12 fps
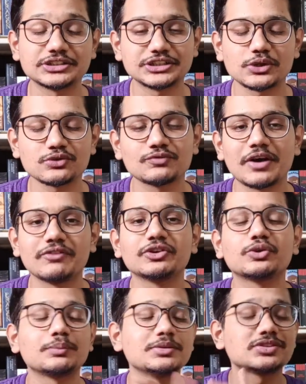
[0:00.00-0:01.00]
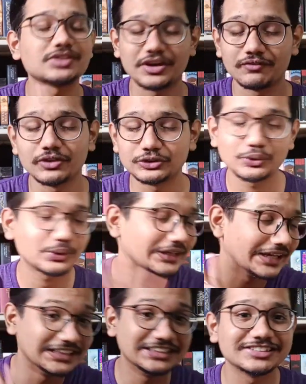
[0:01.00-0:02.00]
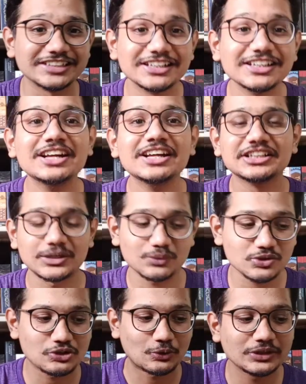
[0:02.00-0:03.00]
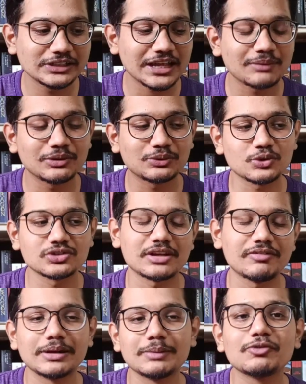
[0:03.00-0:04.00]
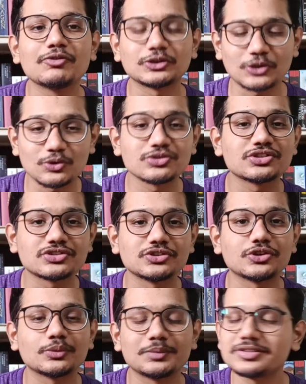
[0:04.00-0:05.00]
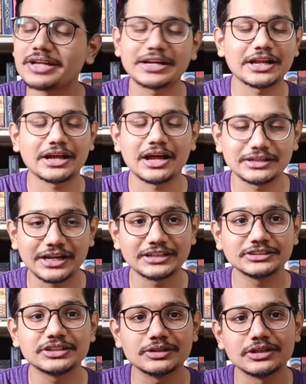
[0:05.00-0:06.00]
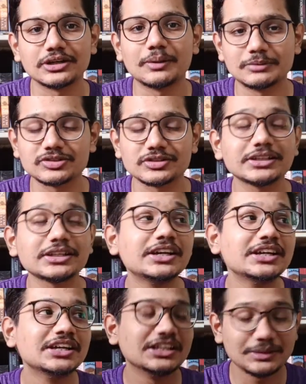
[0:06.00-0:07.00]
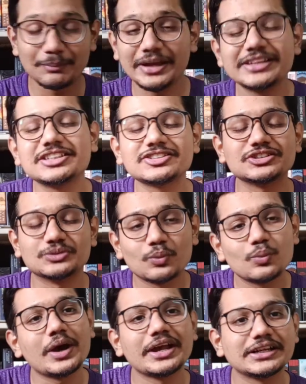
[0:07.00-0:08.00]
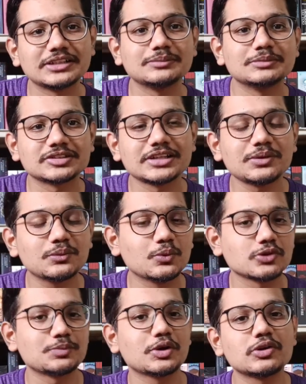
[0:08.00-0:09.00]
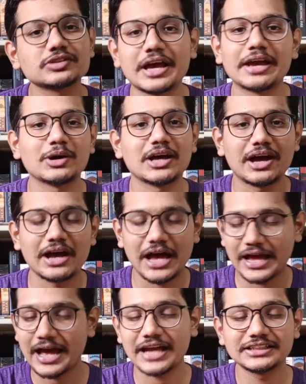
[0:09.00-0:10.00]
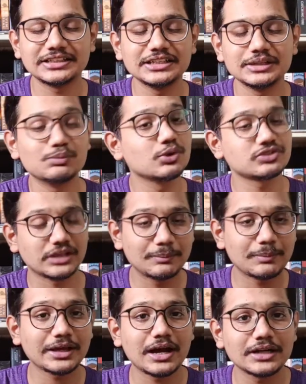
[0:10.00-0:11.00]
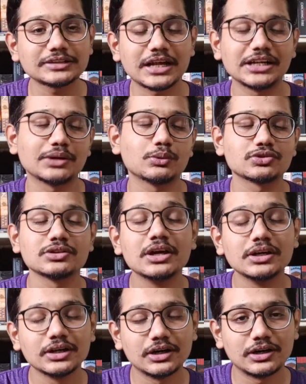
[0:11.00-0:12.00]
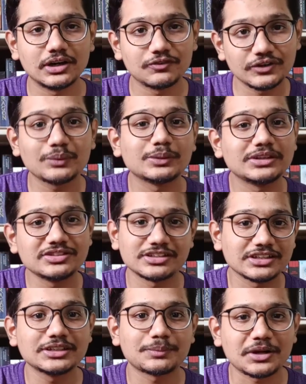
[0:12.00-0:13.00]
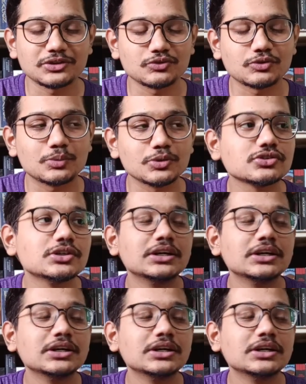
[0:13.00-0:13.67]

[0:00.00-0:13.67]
thousand five hundred rupees ever during any sale. That was the only time it was available for one thousand six hundred rupees, and I didn't uh, miss that. The main reason why I didn't miss that was because I I had the books in my cart, and I was uh, frequently checking the price of the books.